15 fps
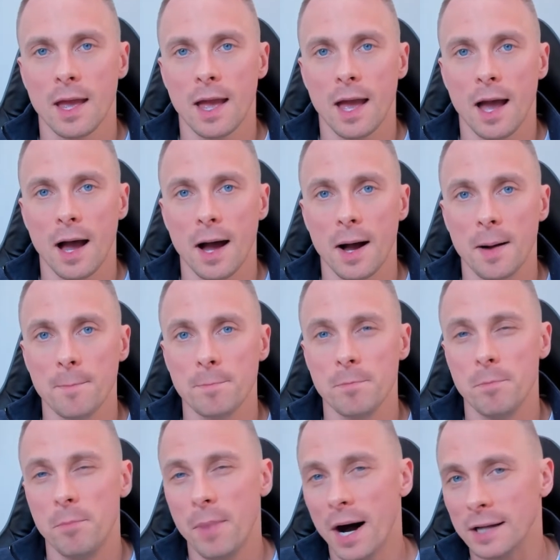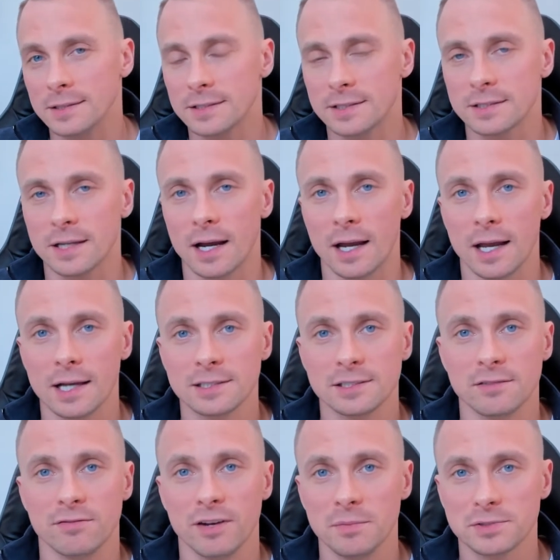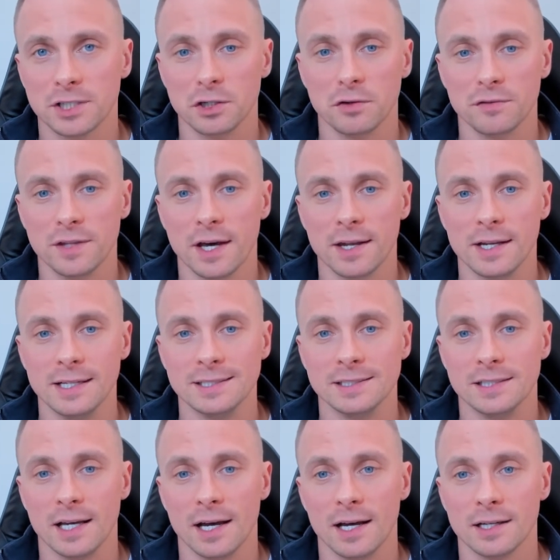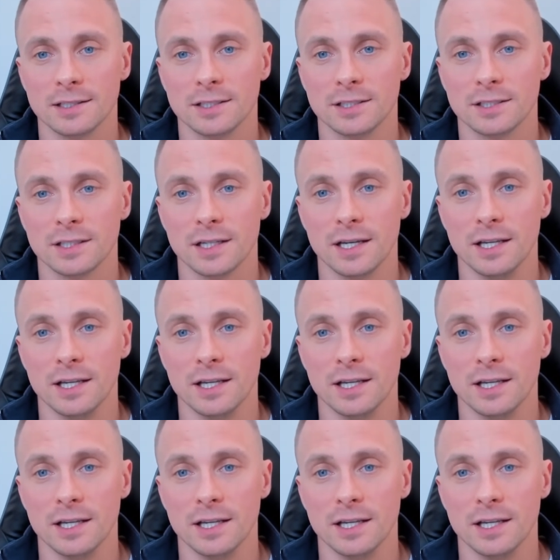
But I guess the flip side of that is that